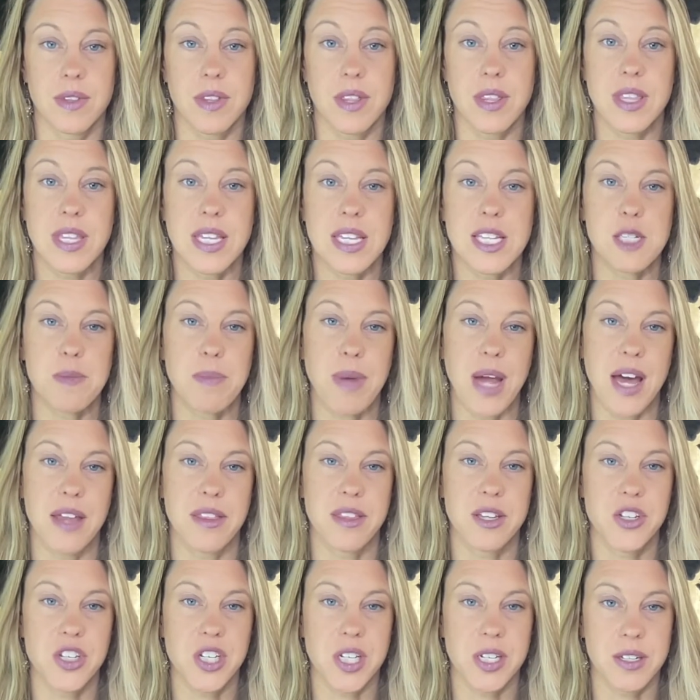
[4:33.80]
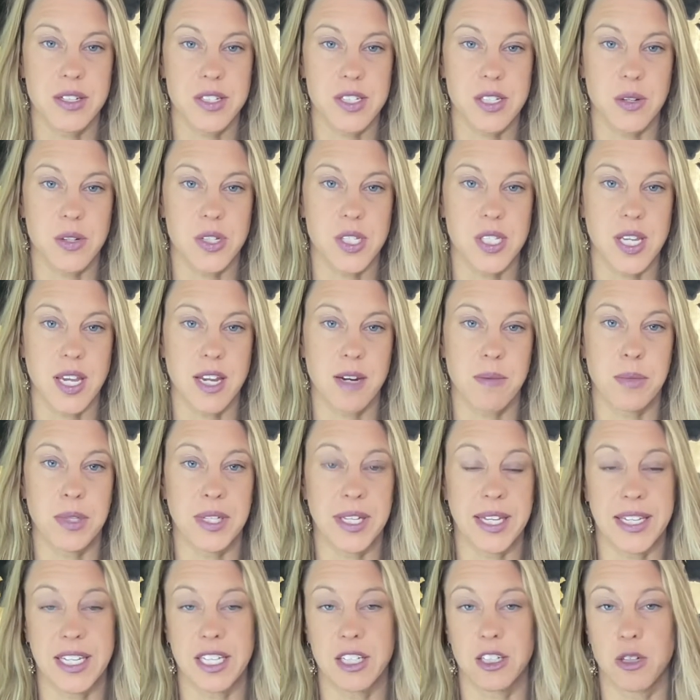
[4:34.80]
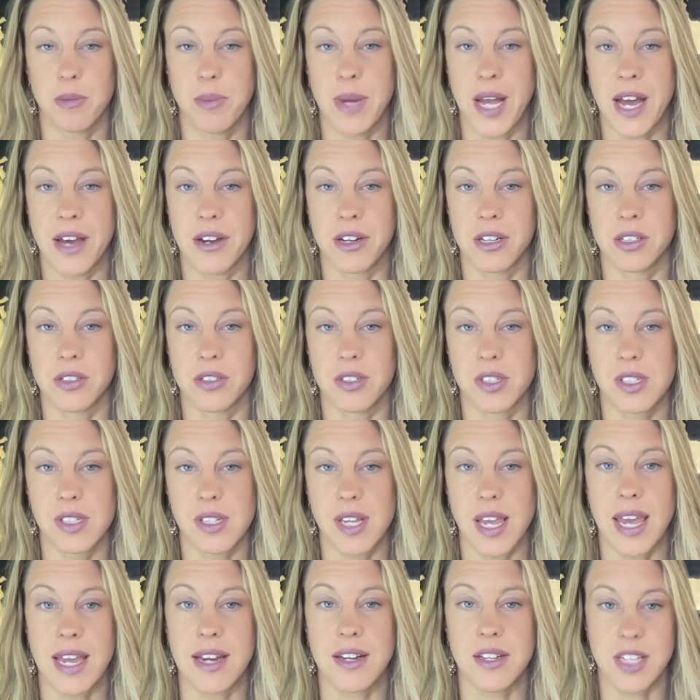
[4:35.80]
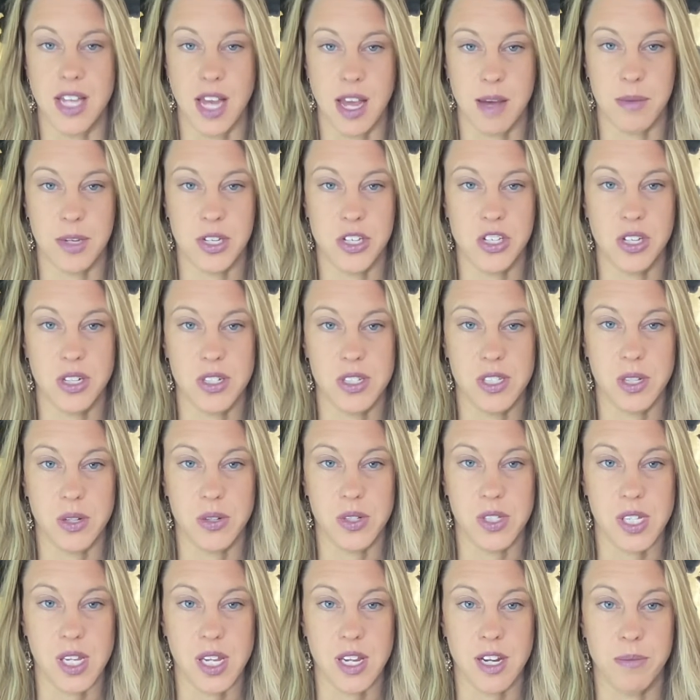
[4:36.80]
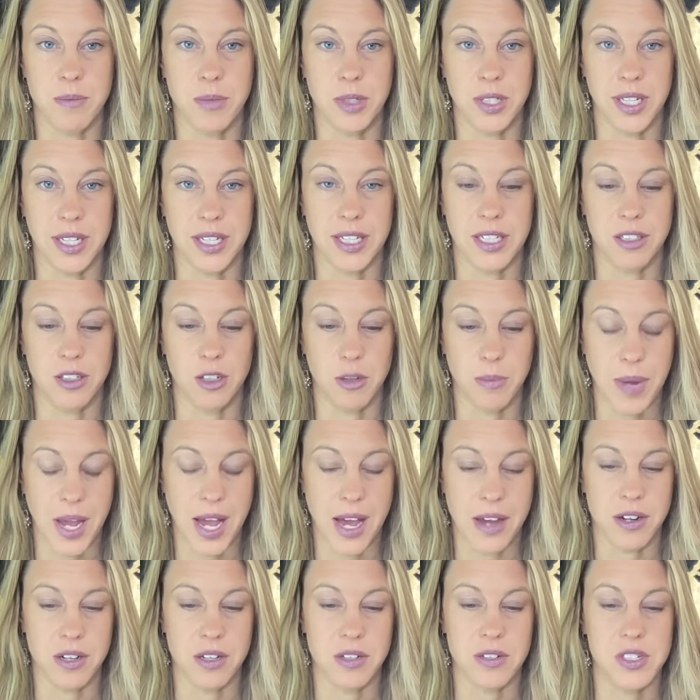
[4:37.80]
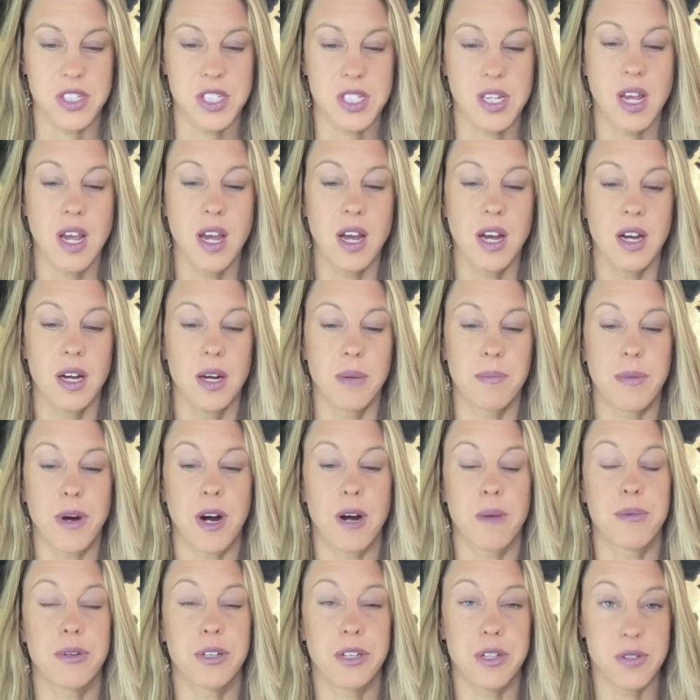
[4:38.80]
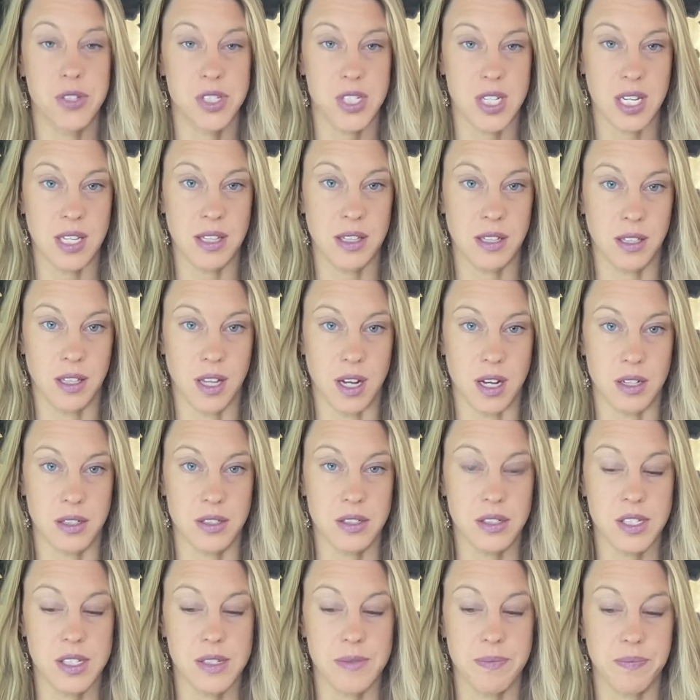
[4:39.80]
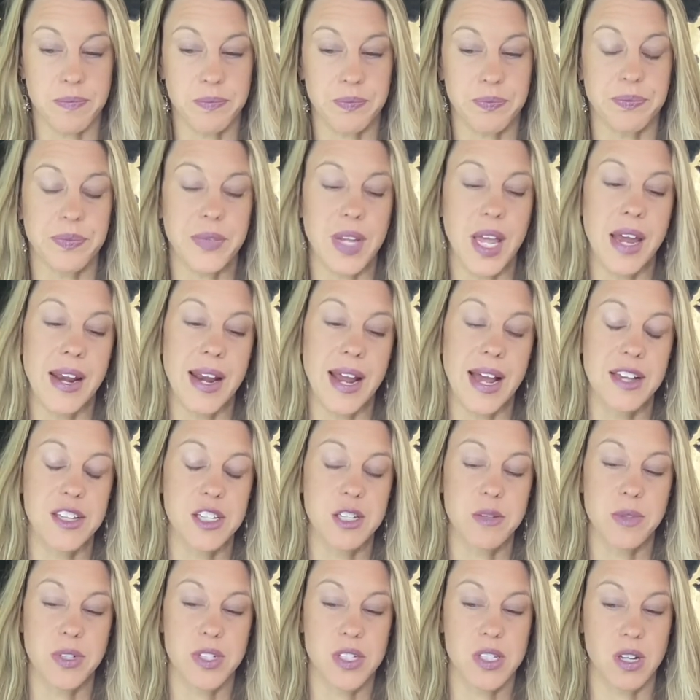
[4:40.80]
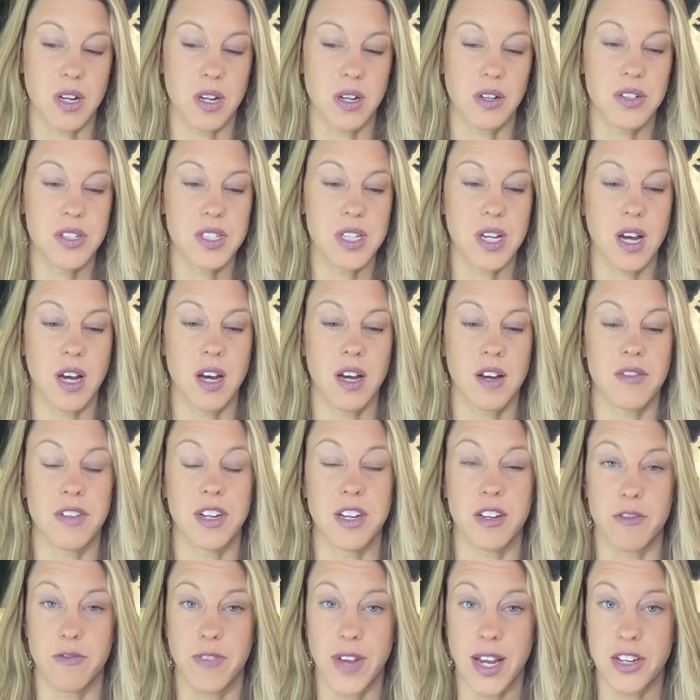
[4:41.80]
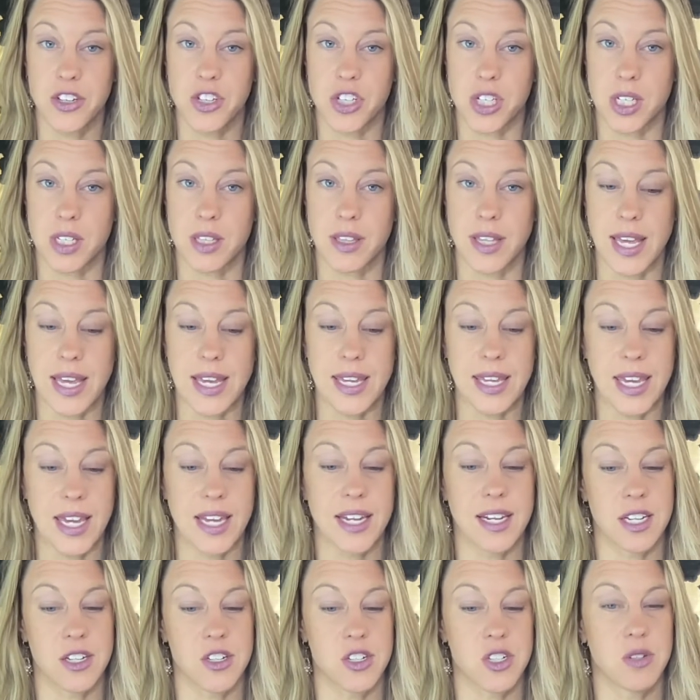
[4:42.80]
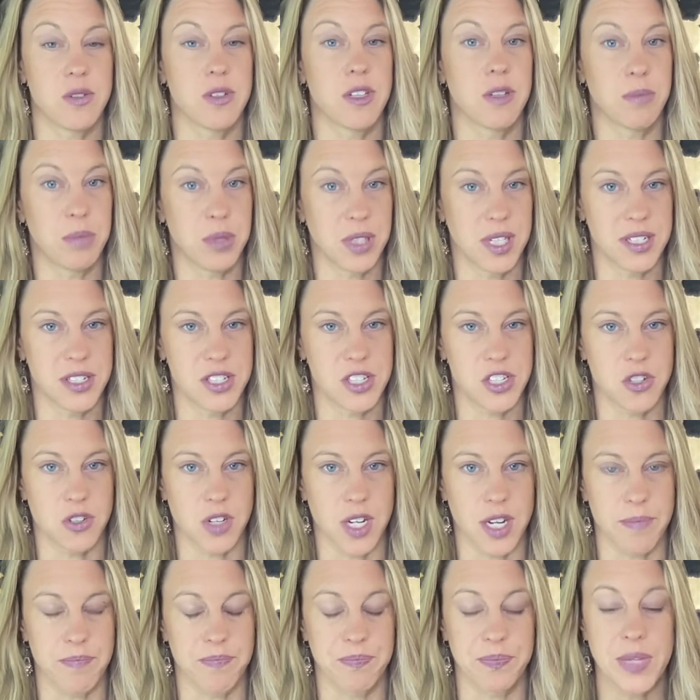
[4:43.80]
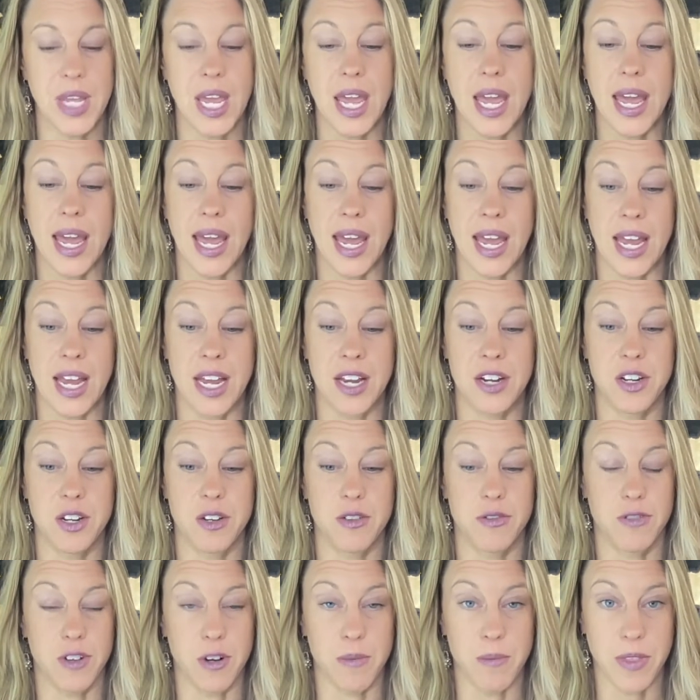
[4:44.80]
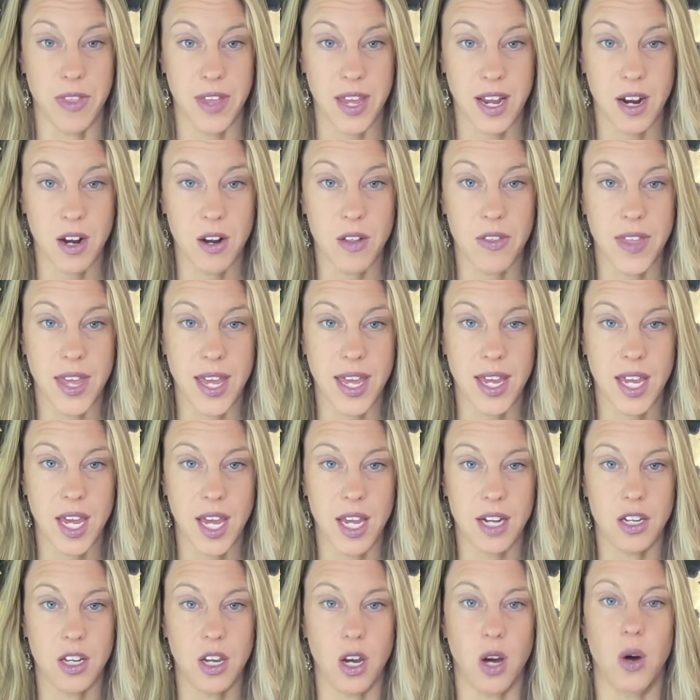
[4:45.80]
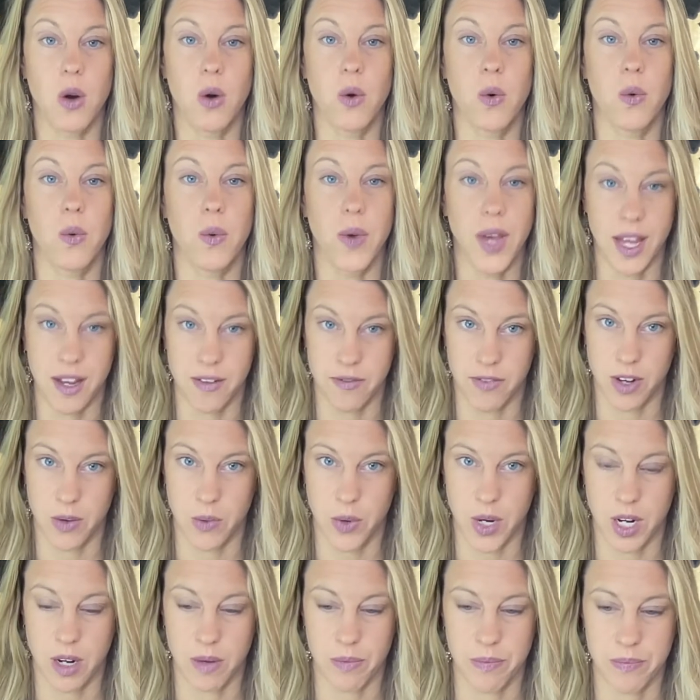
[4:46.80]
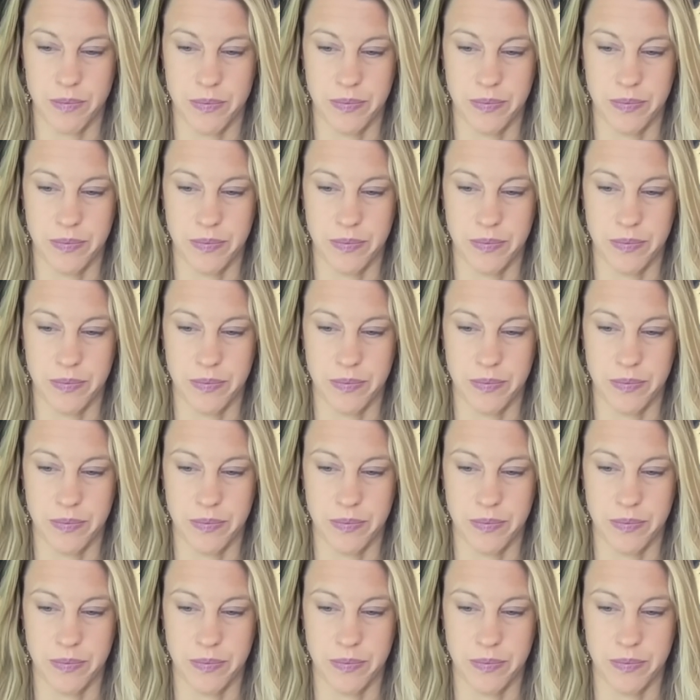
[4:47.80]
These pathogen-associated molecular patterns and damage-associated molecular patterns are produced in the lungs. And as a result of an infection, they get into the bloodstream. And from there, they can go everywhere.